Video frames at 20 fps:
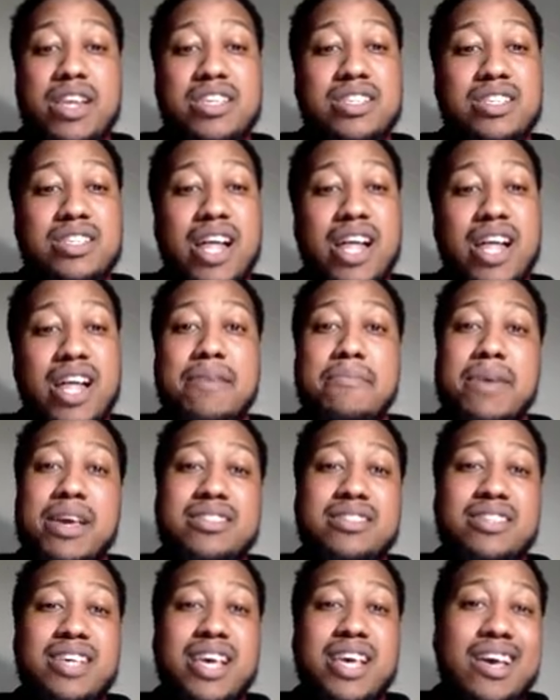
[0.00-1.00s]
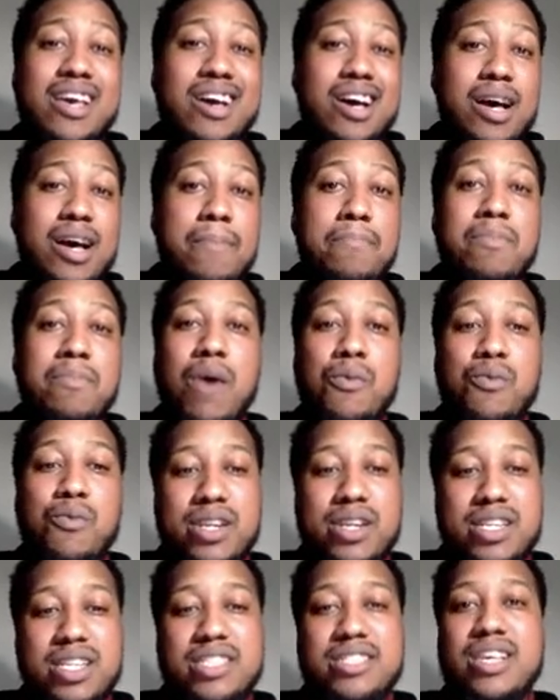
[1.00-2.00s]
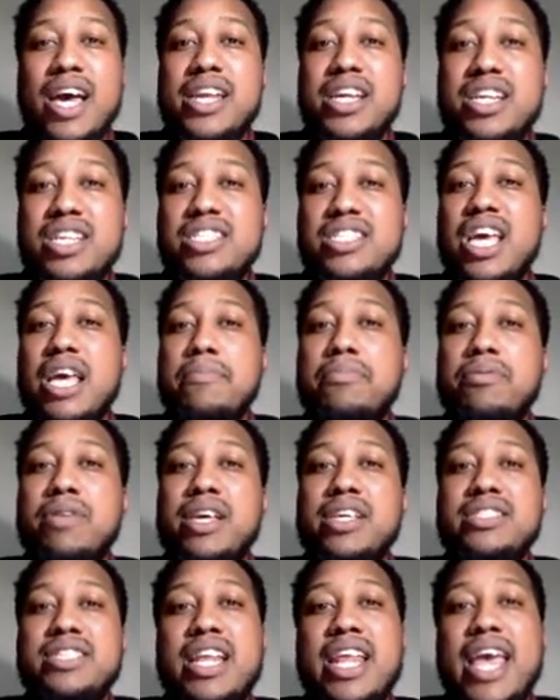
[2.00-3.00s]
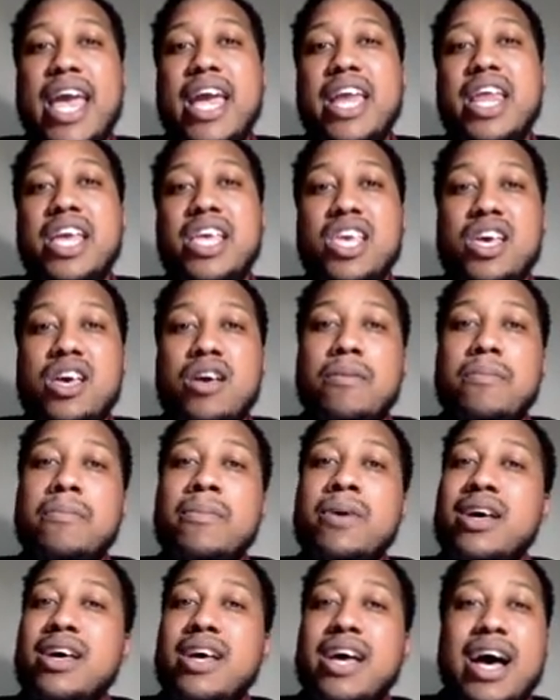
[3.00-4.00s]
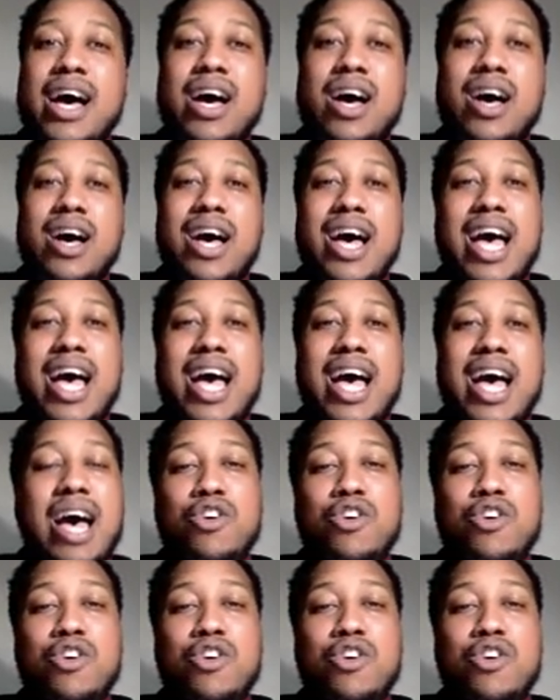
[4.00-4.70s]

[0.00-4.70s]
client may say, I want the signing to take place at 8 a.m. I have